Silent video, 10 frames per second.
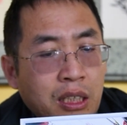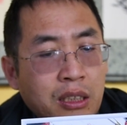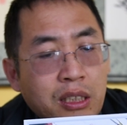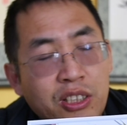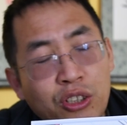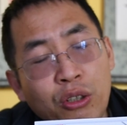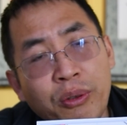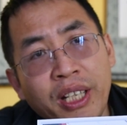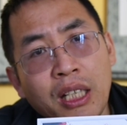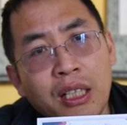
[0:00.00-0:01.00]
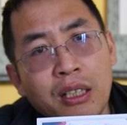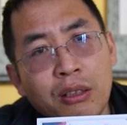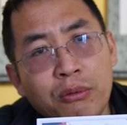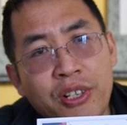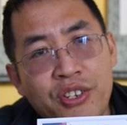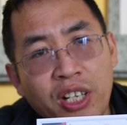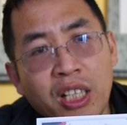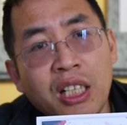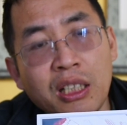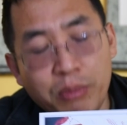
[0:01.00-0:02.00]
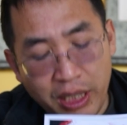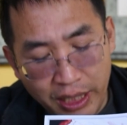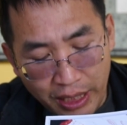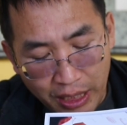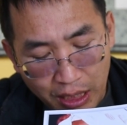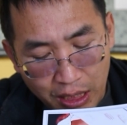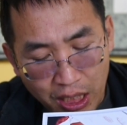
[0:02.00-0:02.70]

the story was heard by